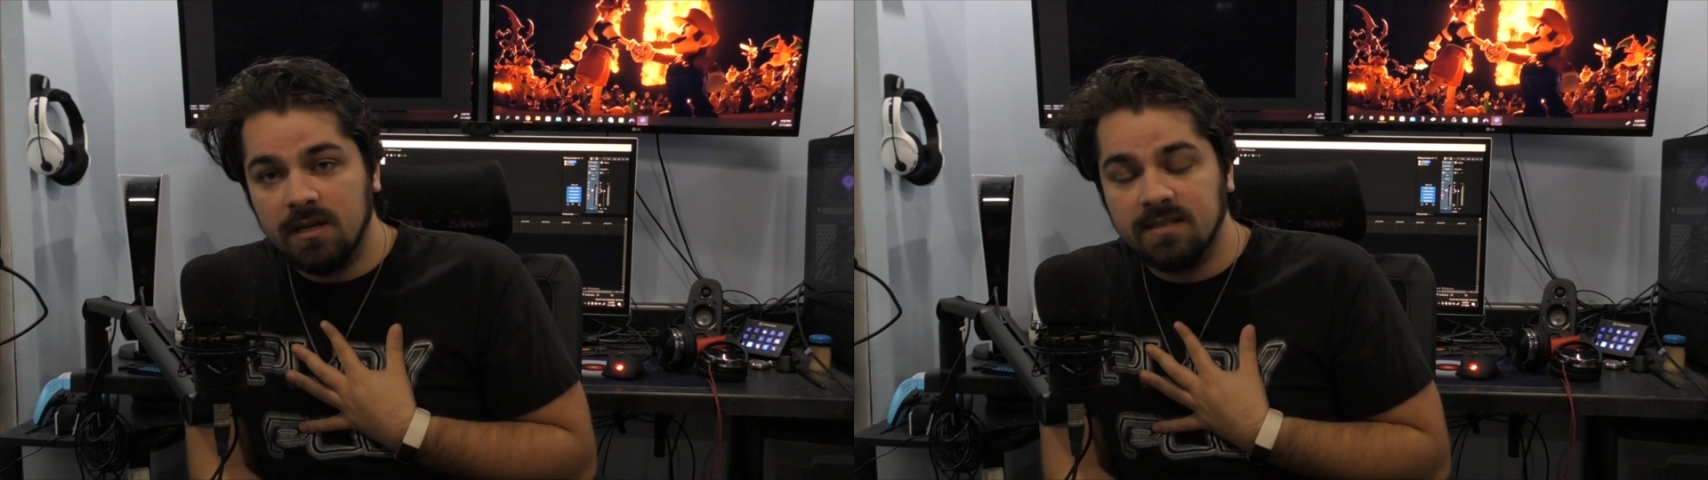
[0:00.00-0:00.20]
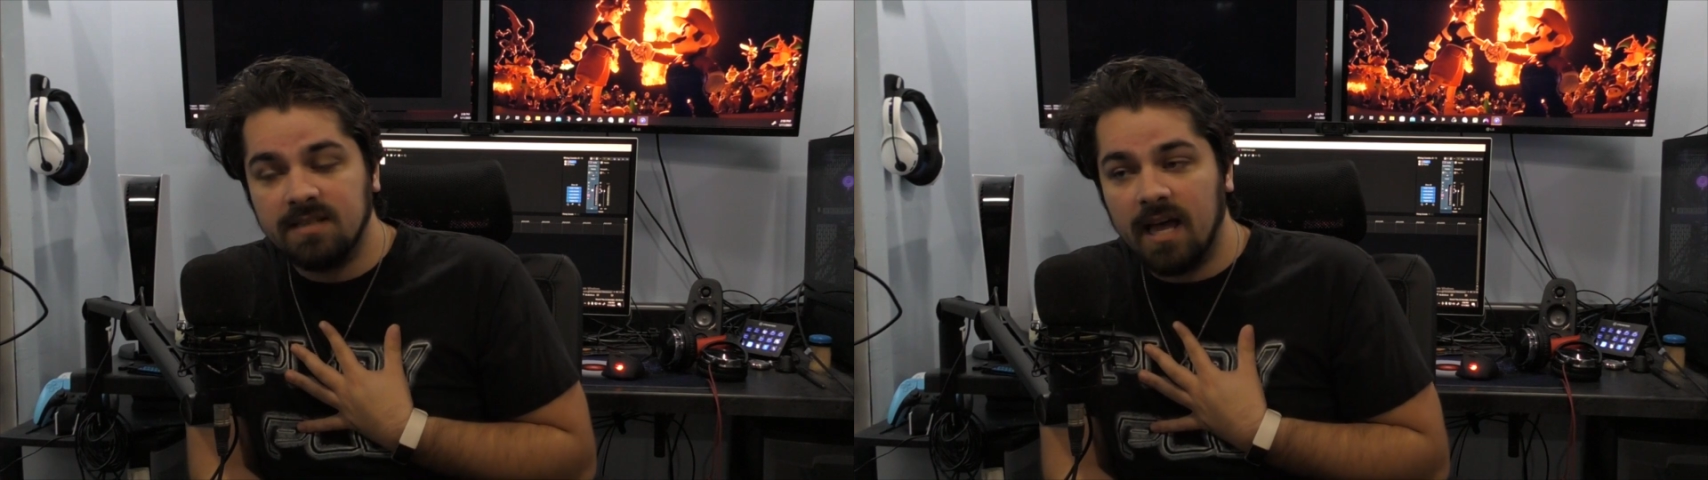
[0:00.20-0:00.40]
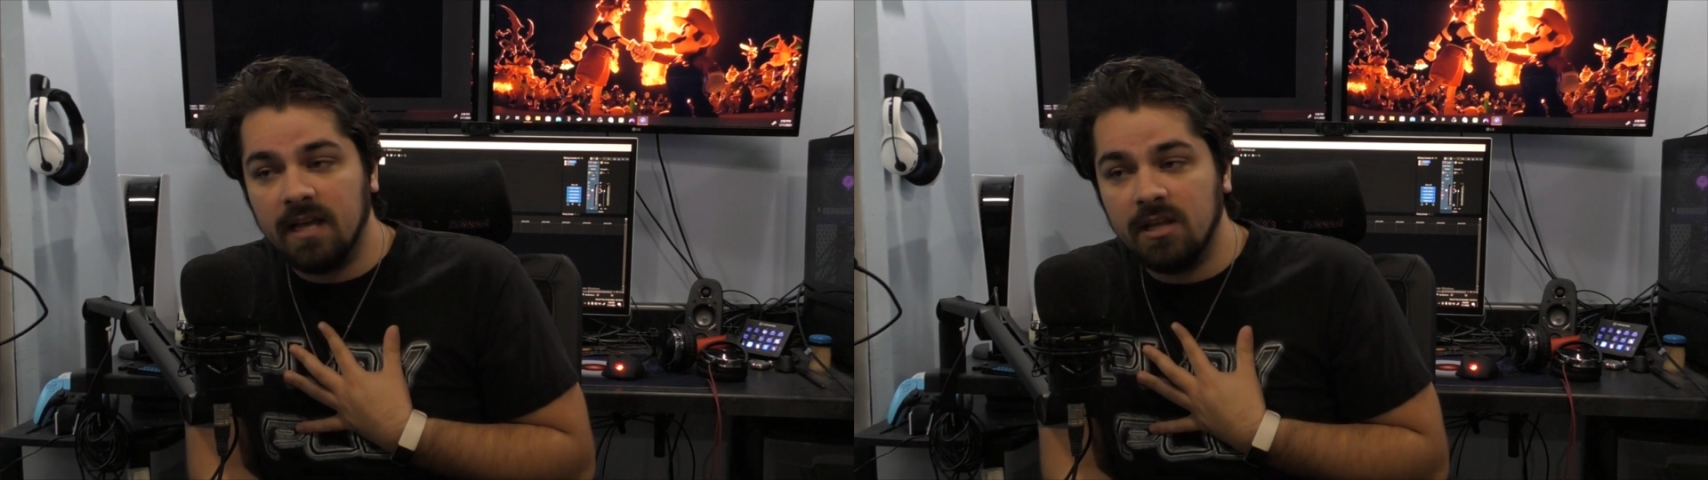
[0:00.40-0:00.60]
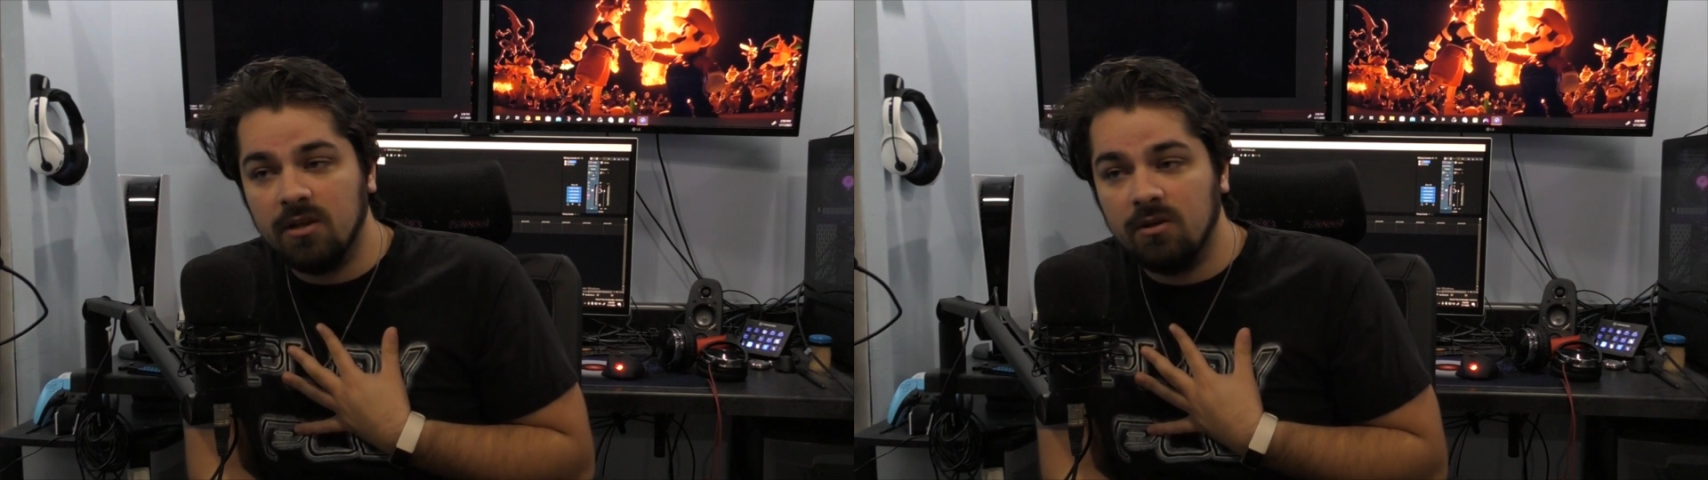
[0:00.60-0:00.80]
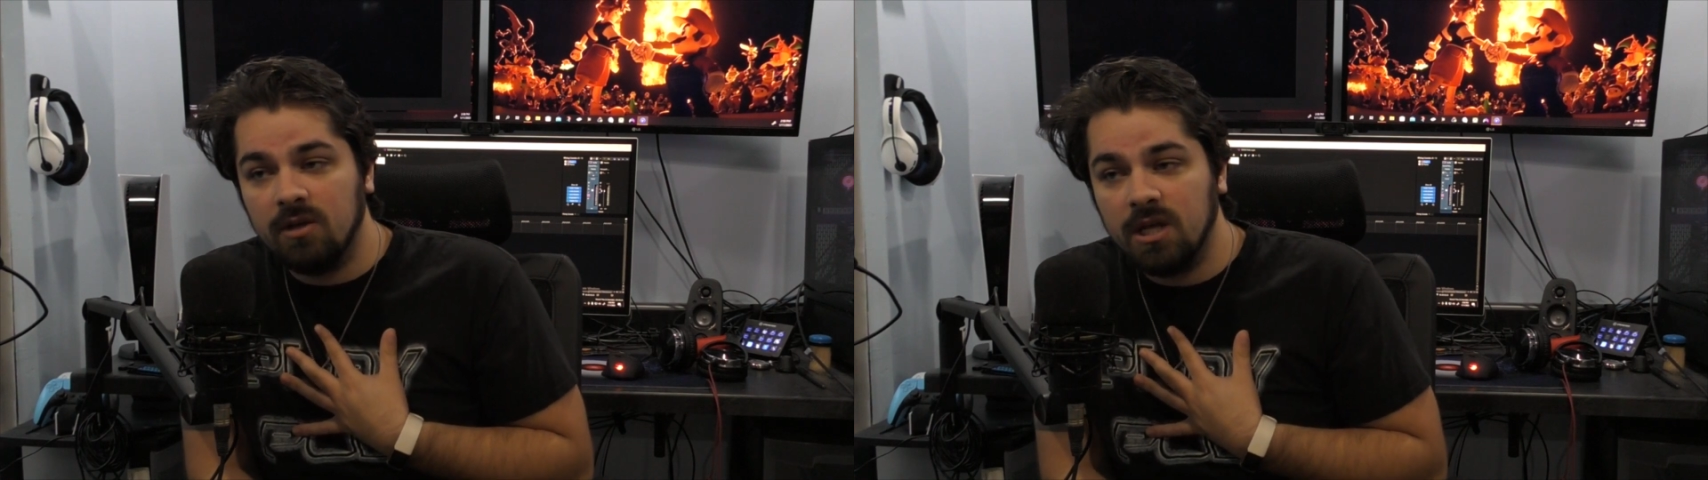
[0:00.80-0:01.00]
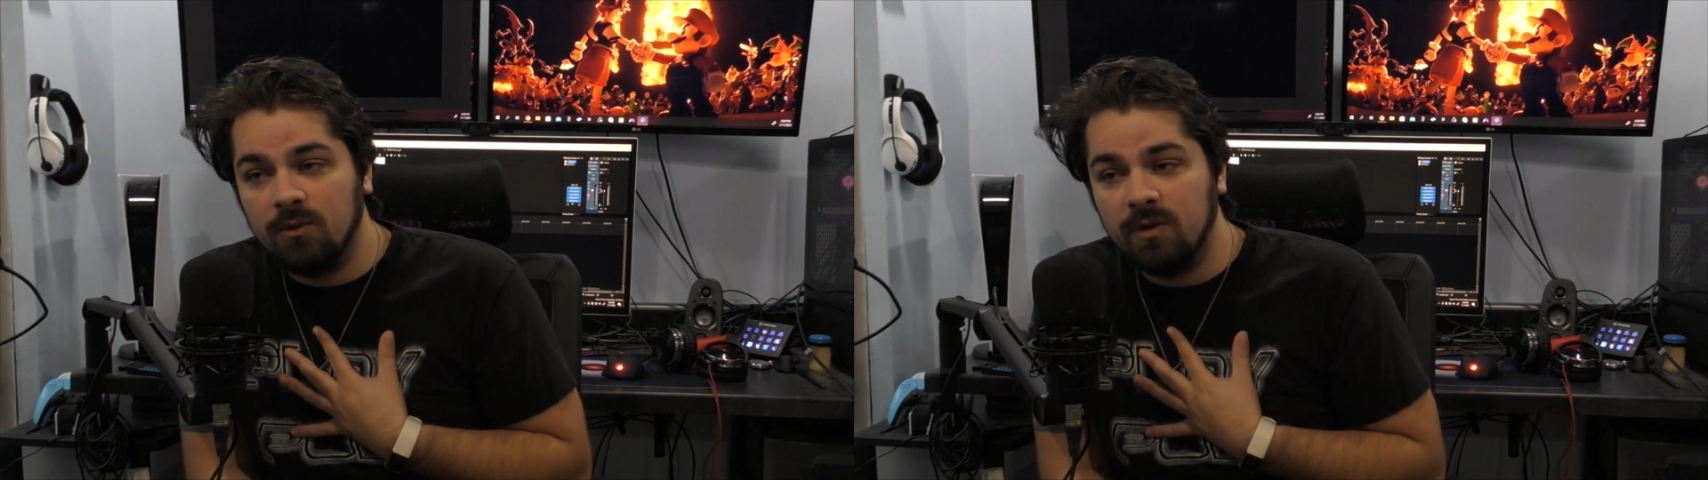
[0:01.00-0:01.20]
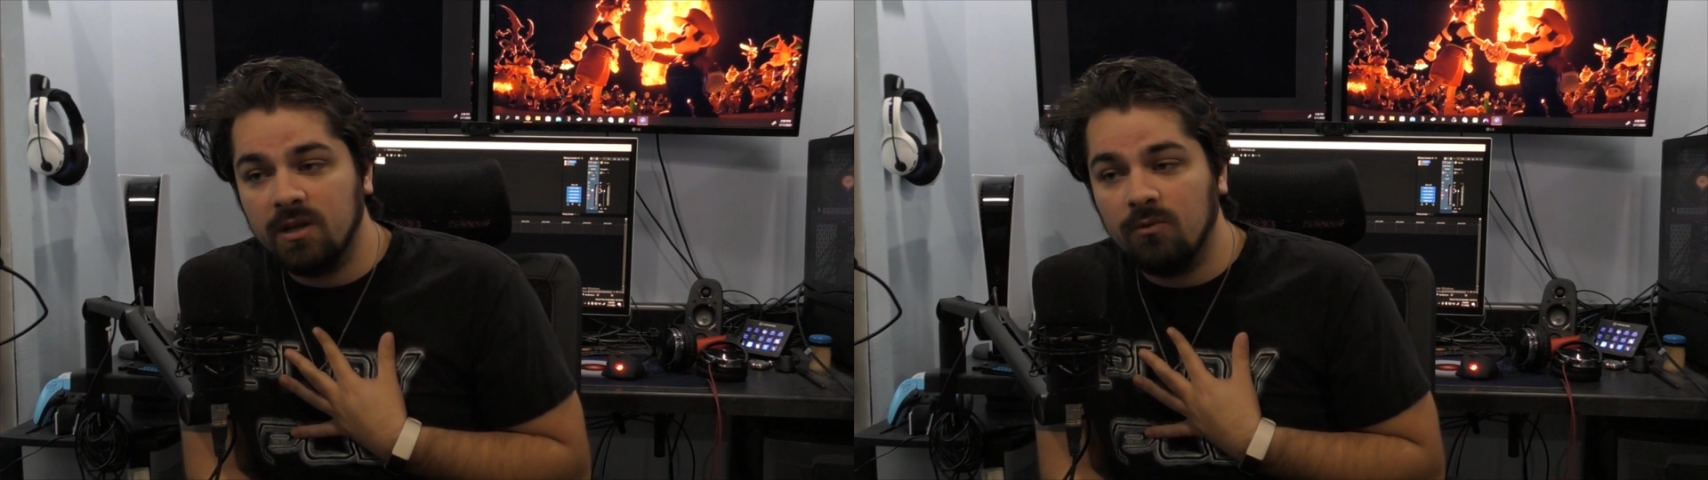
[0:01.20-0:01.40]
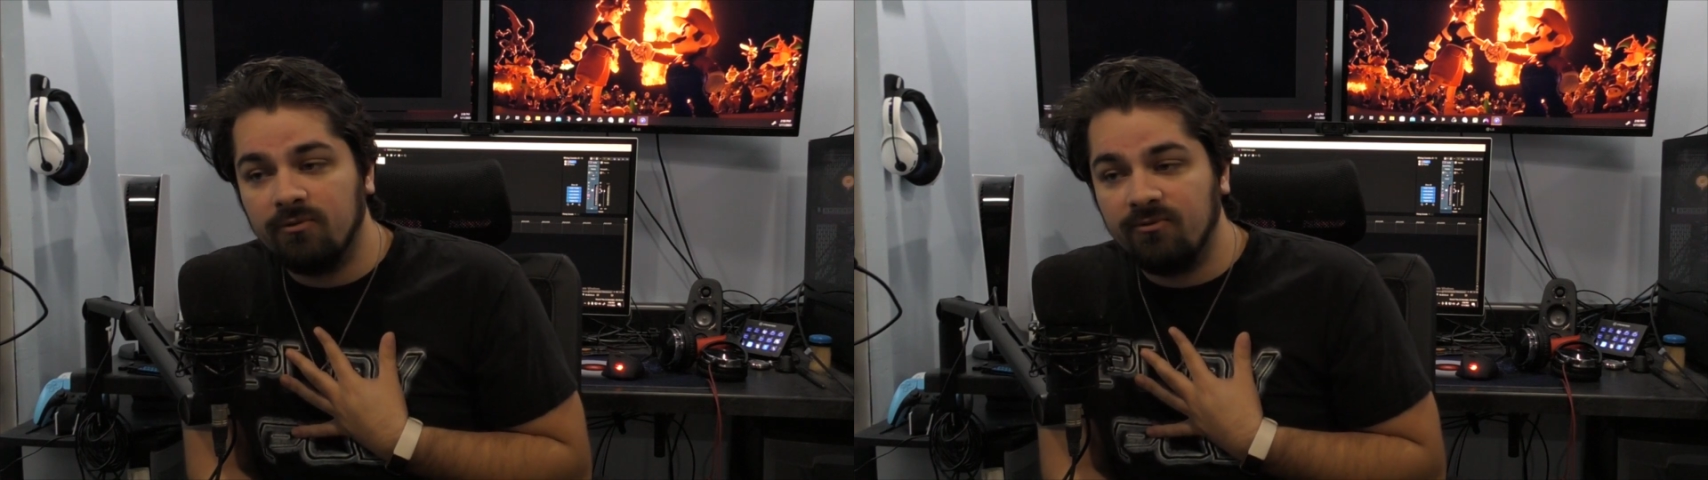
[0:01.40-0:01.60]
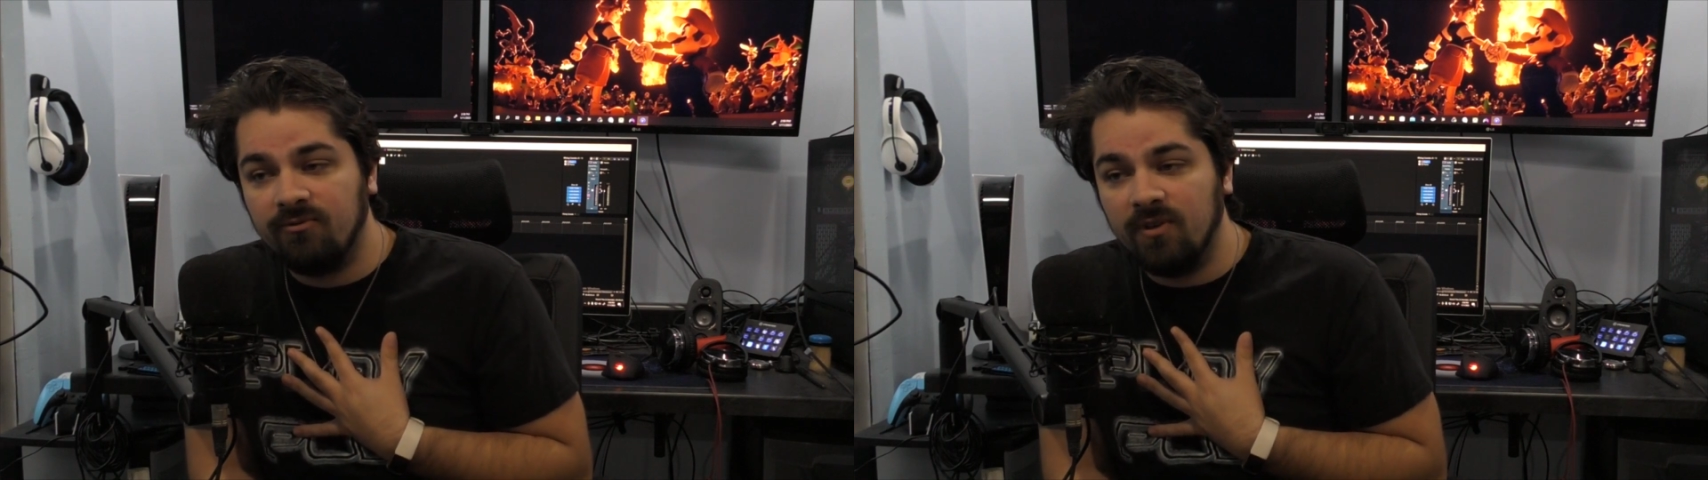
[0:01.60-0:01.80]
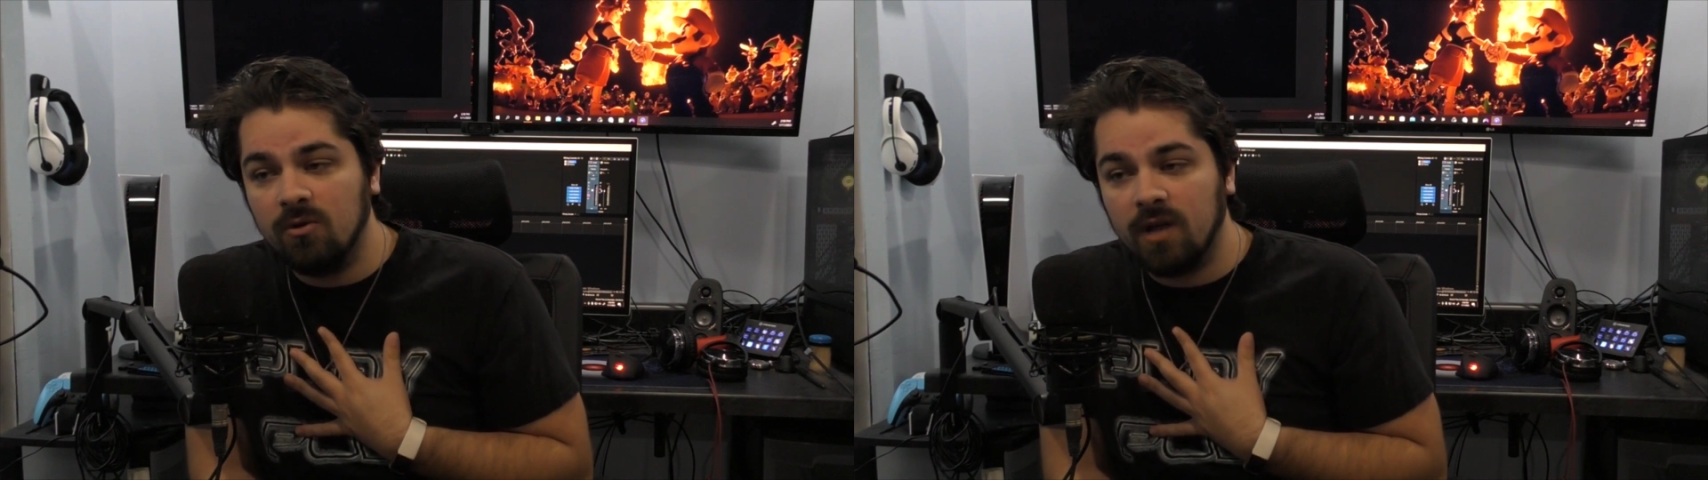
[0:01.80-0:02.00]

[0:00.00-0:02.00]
is that we don't feel